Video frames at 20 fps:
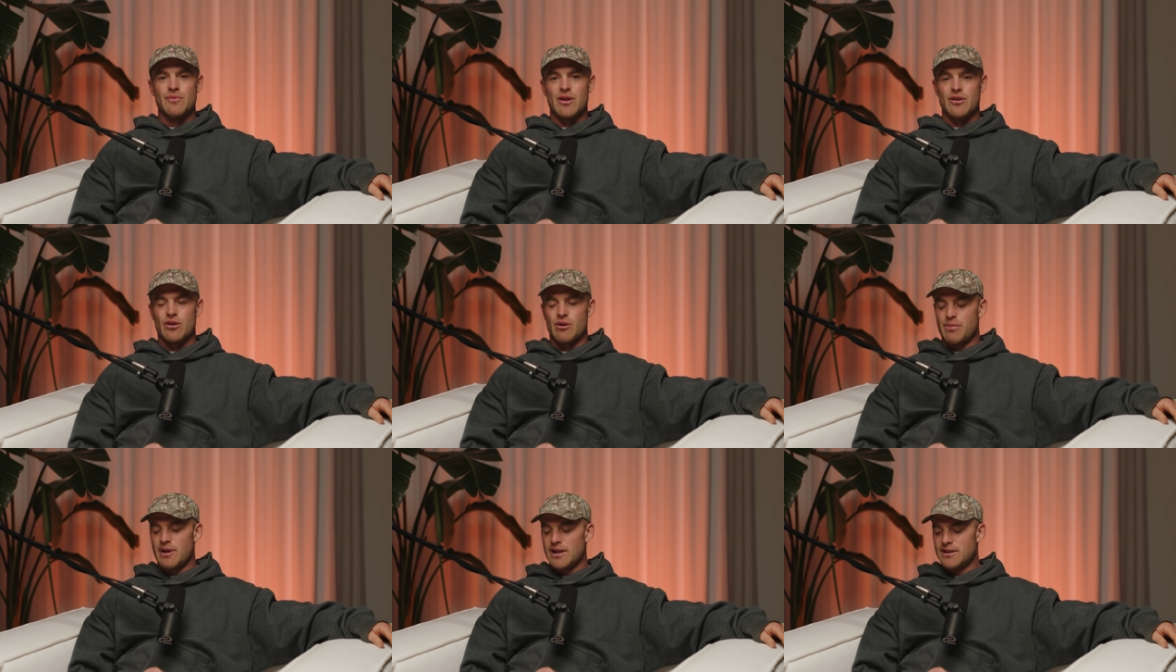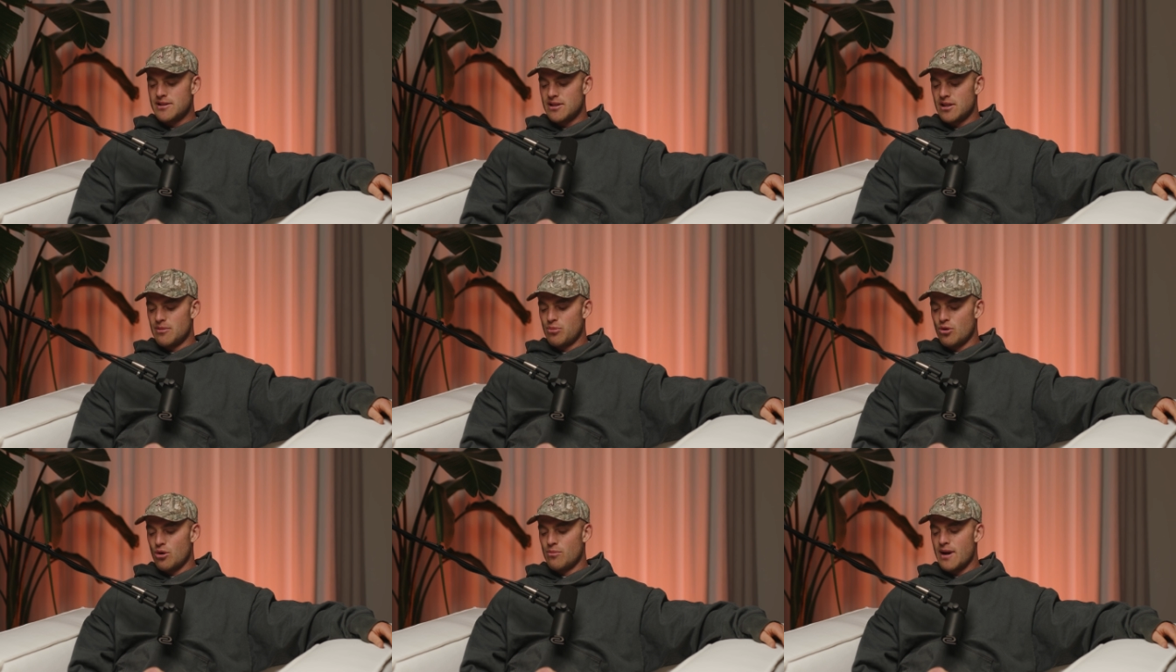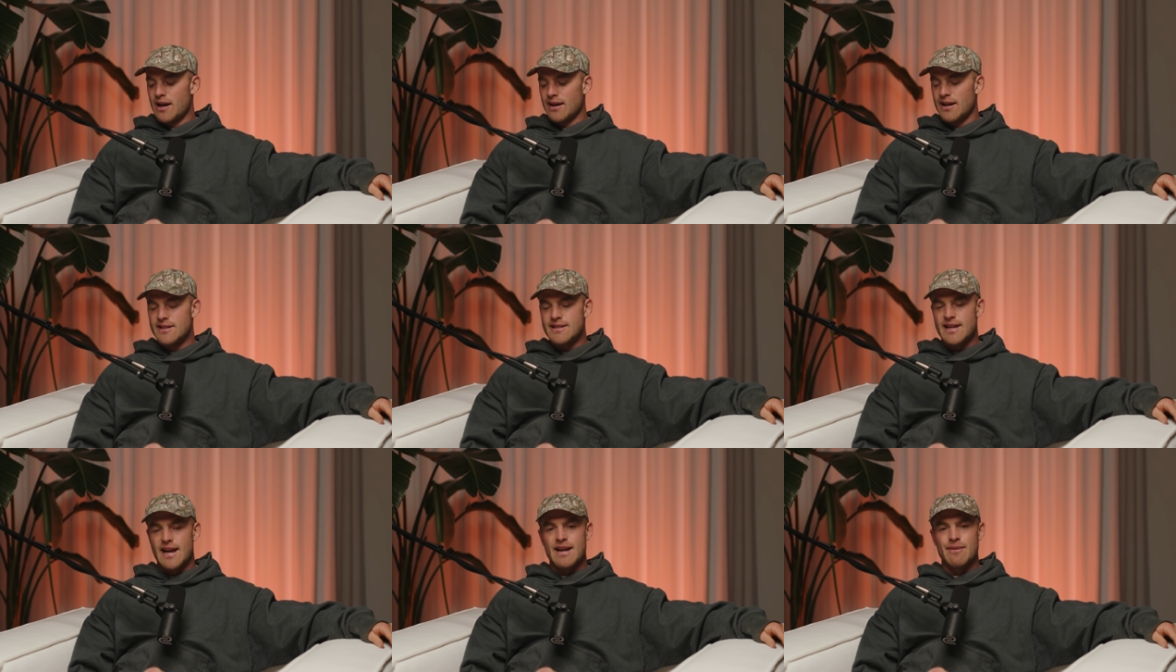whether it be to the Ball
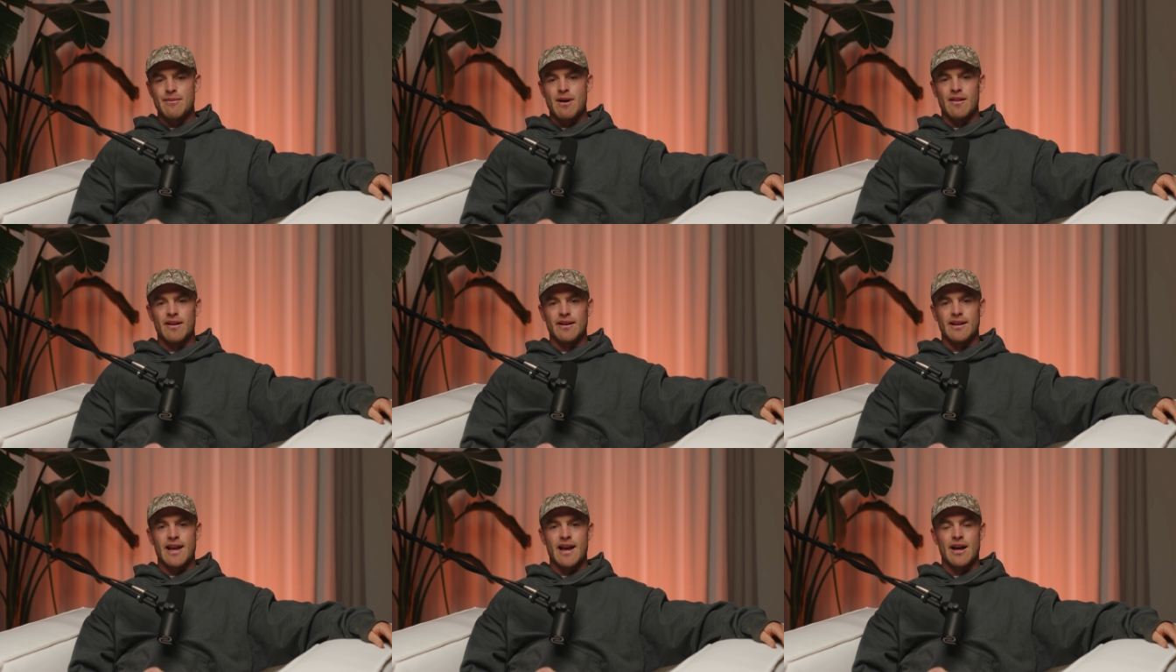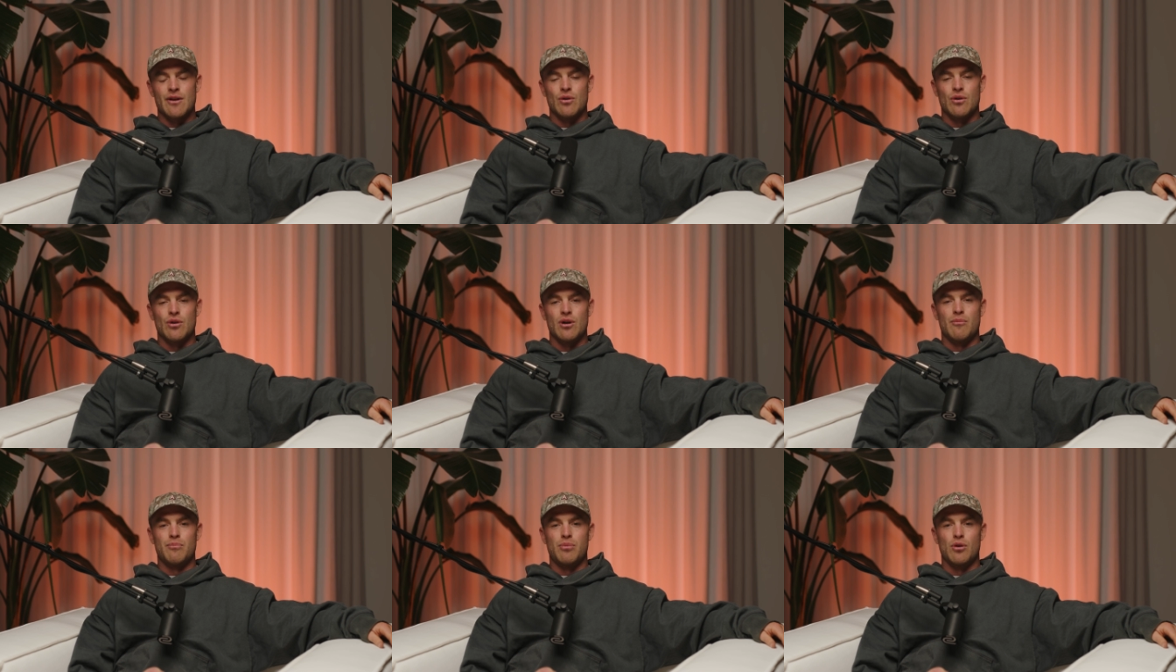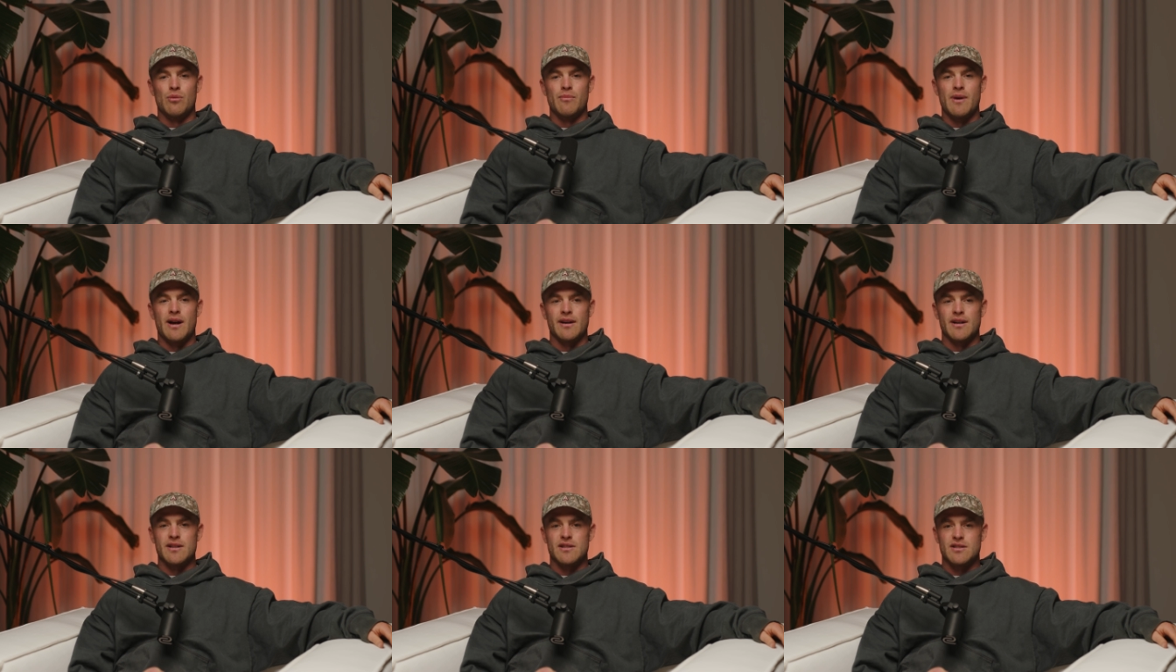Magnets email account or on Ball
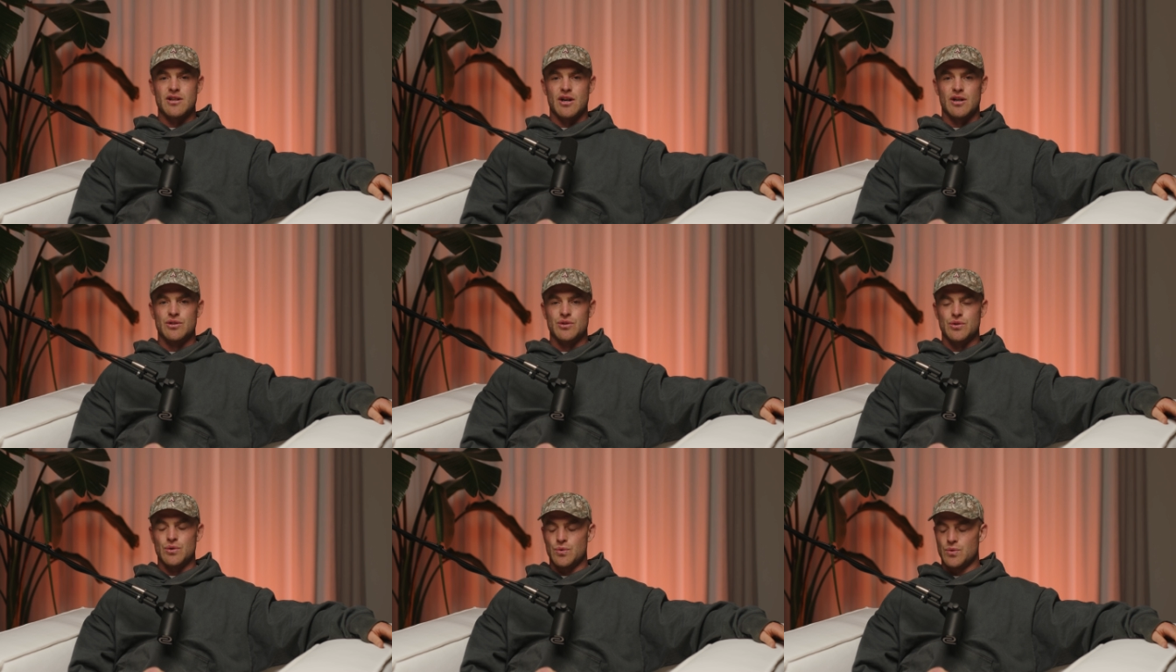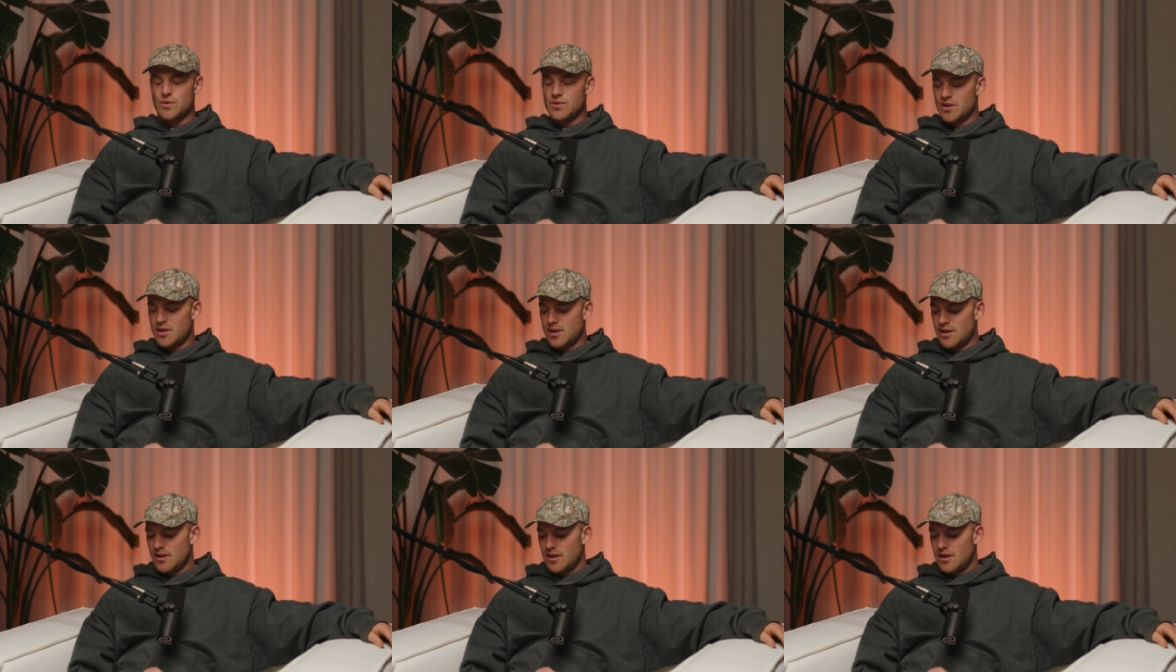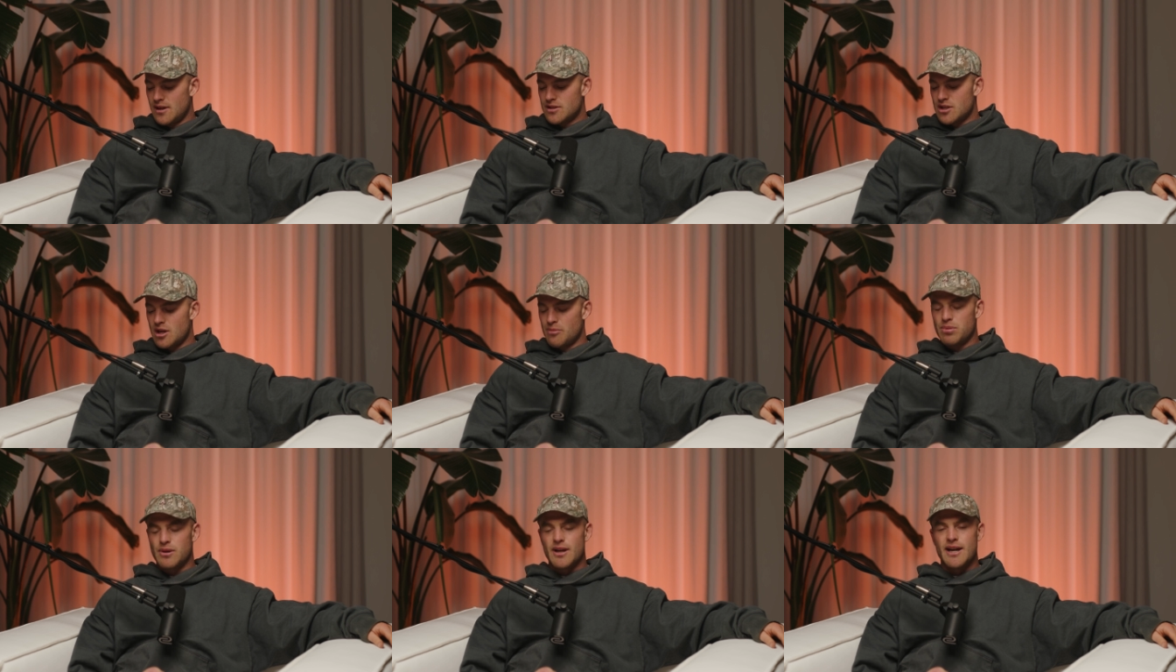Magnets socials.
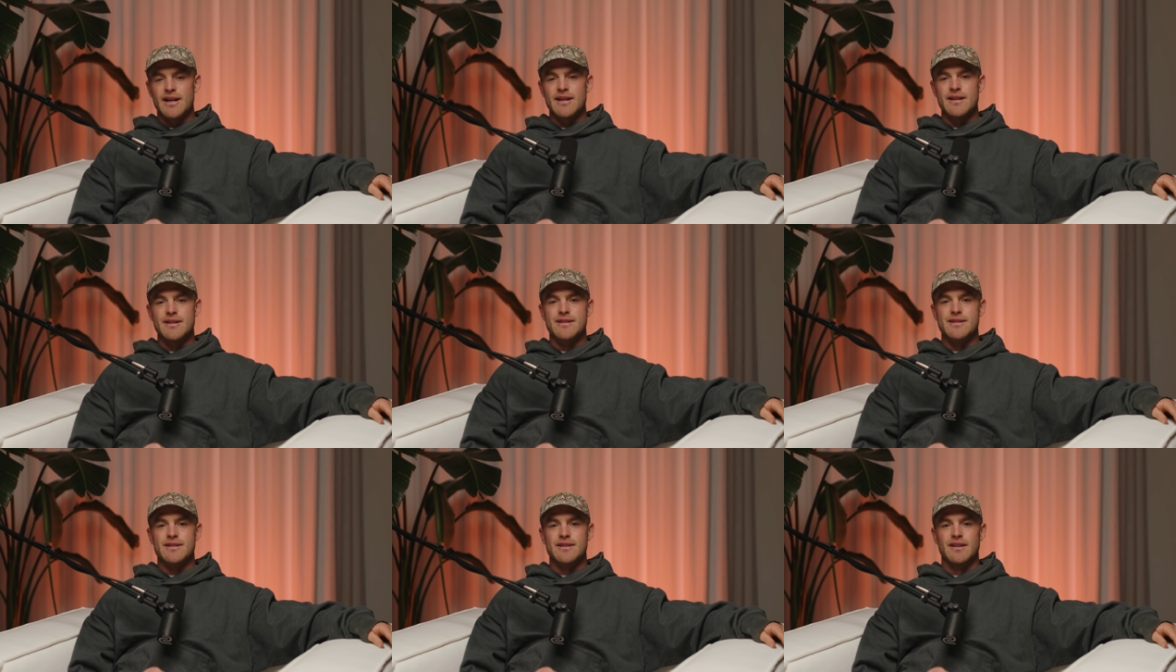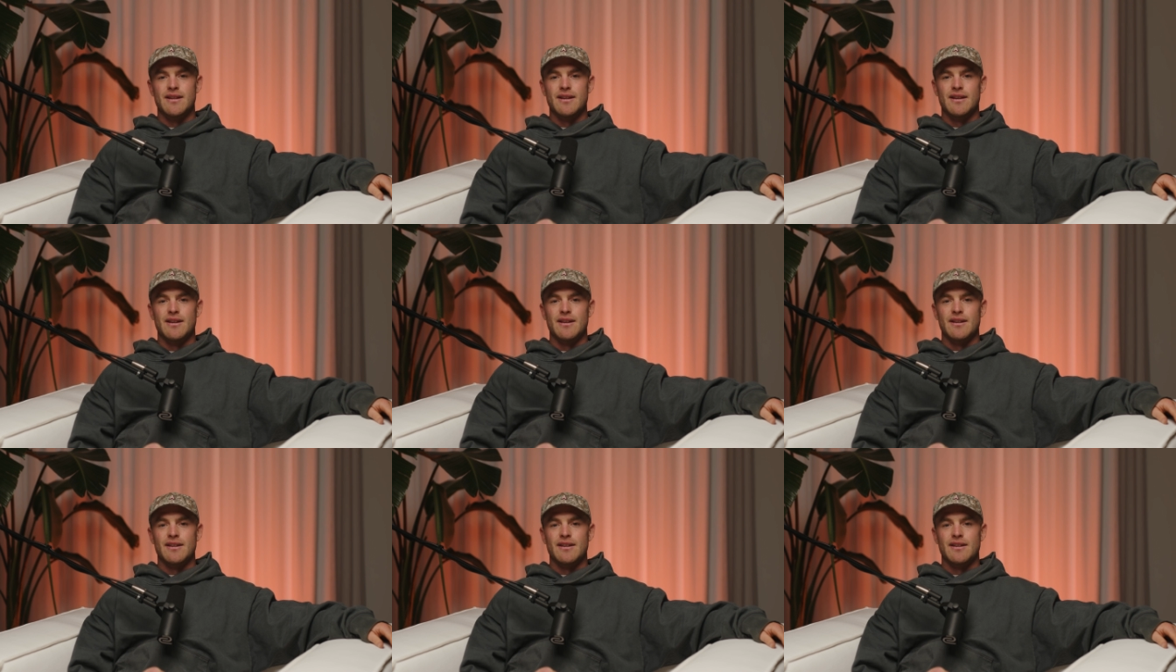So please